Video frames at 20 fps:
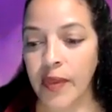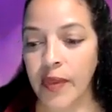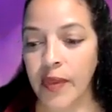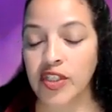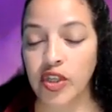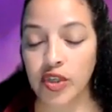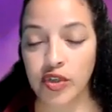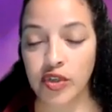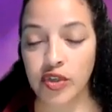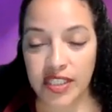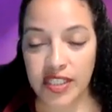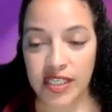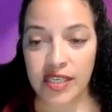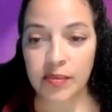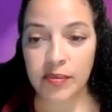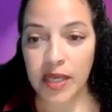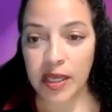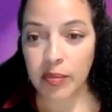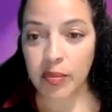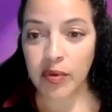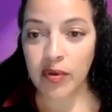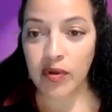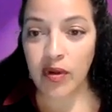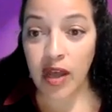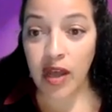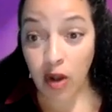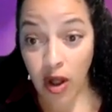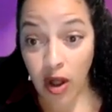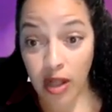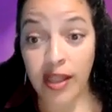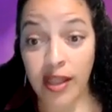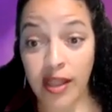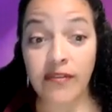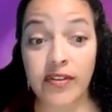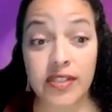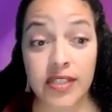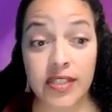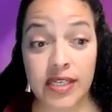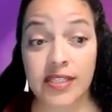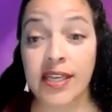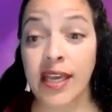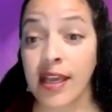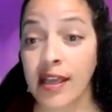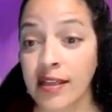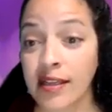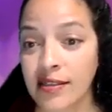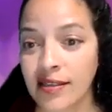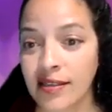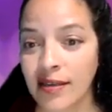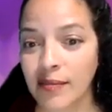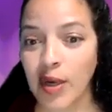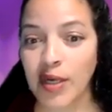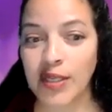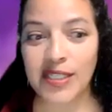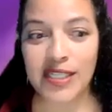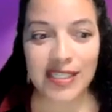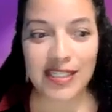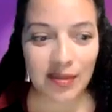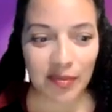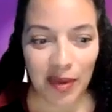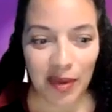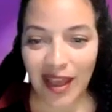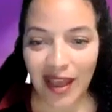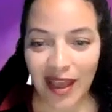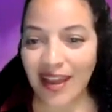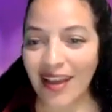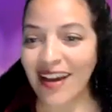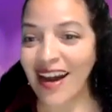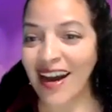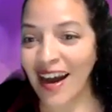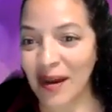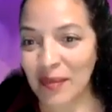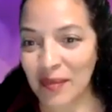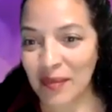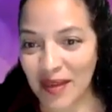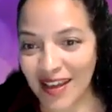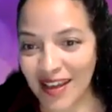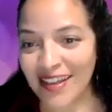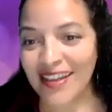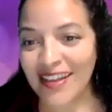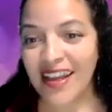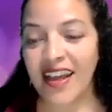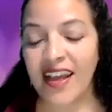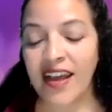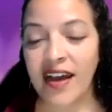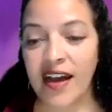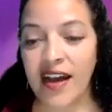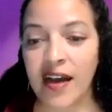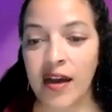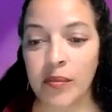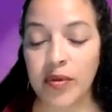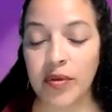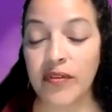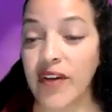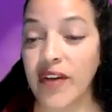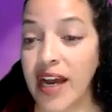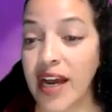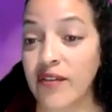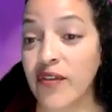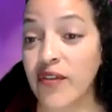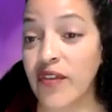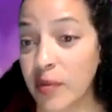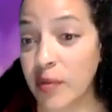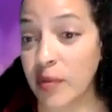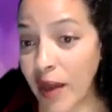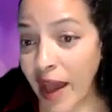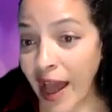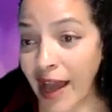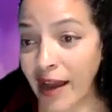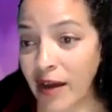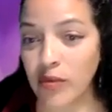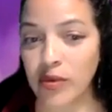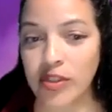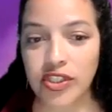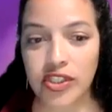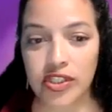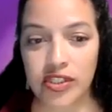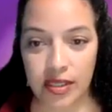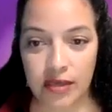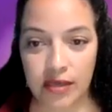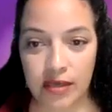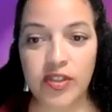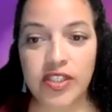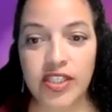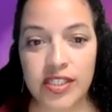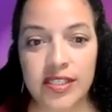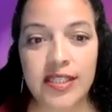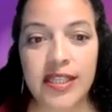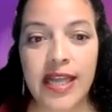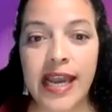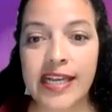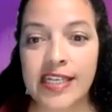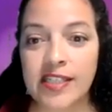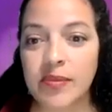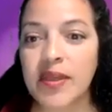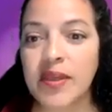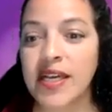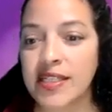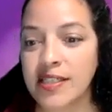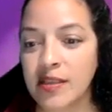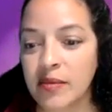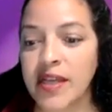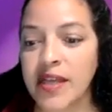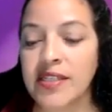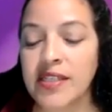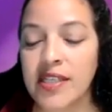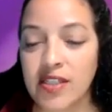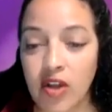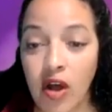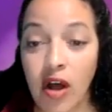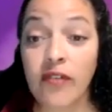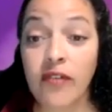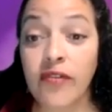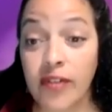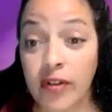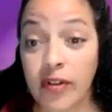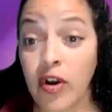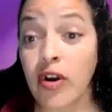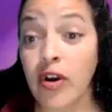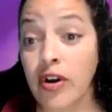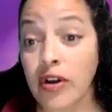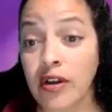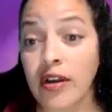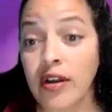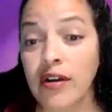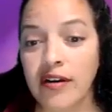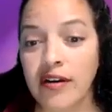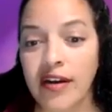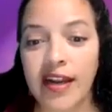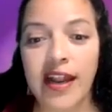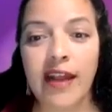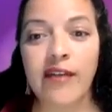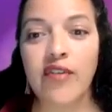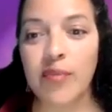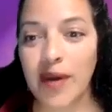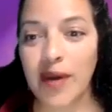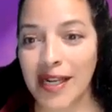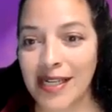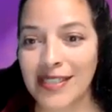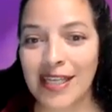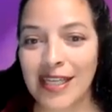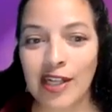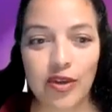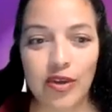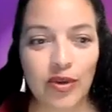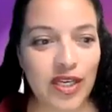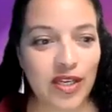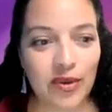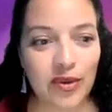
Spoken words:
So you see people at all levels attend, participate, comment, provide feedback, which is nice because it makes us all feel heard, right? Everybody's included.